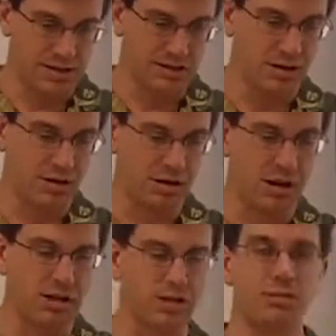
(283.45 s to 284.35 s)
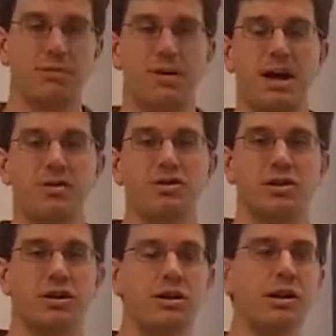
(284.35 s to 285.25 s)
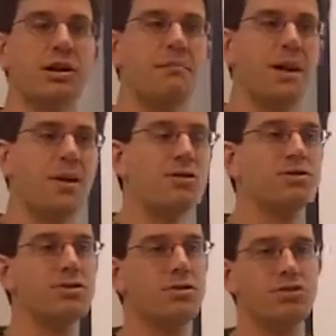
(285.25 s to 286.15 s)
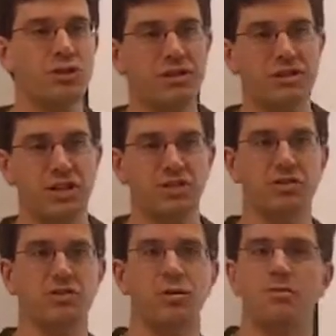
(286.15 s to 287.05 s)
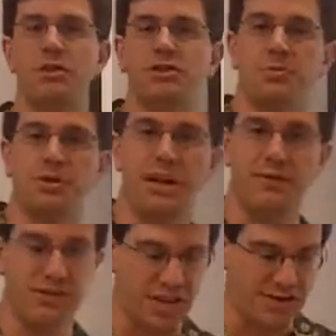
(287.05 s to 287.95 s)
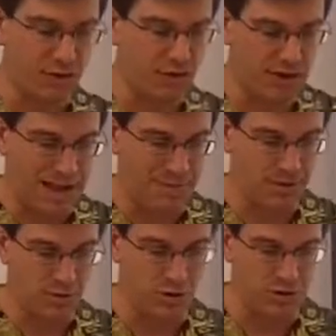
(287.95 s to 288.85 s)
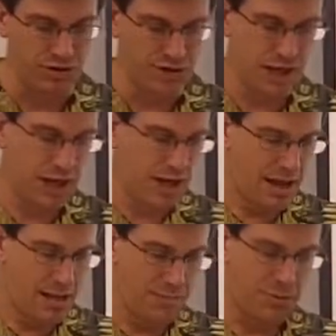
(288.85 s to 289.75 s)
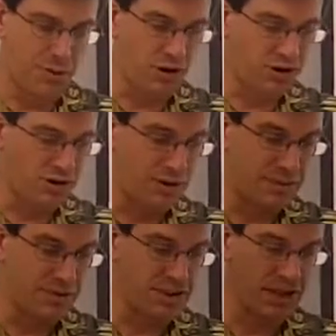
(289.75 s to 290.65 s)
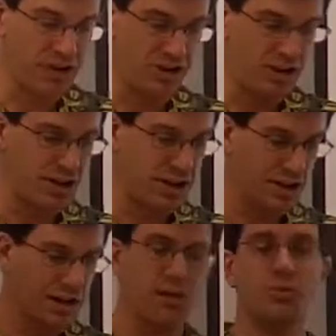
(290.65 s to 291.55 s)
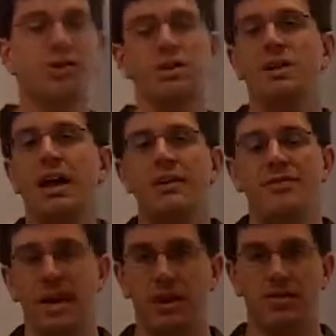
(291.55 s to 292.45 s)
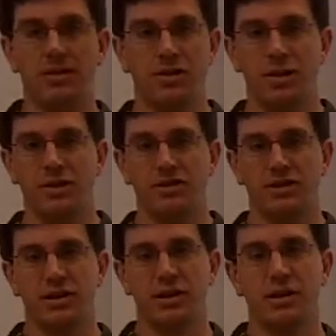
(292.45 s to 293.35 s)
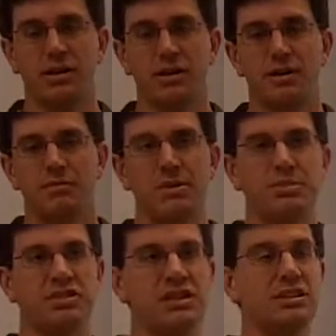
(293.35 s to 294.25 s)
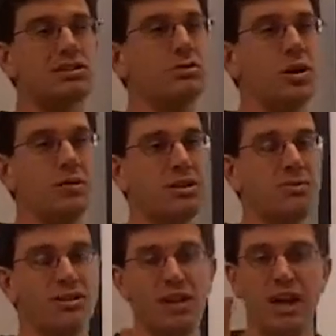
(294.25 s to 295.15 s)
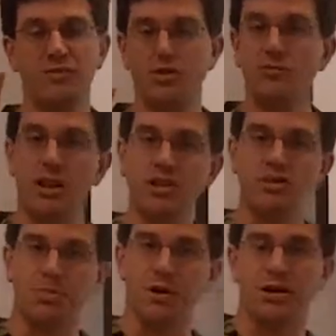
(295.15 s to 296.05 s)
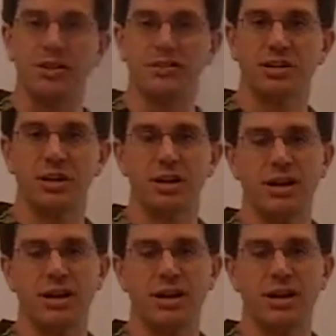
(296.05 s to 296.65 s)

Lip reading: So their concurrent powers are powers or jurisdictions where multiple levels have overlapping roles. Proportional representation, we don't have that in the U.S. People say this is one reason we only have 2 major parties.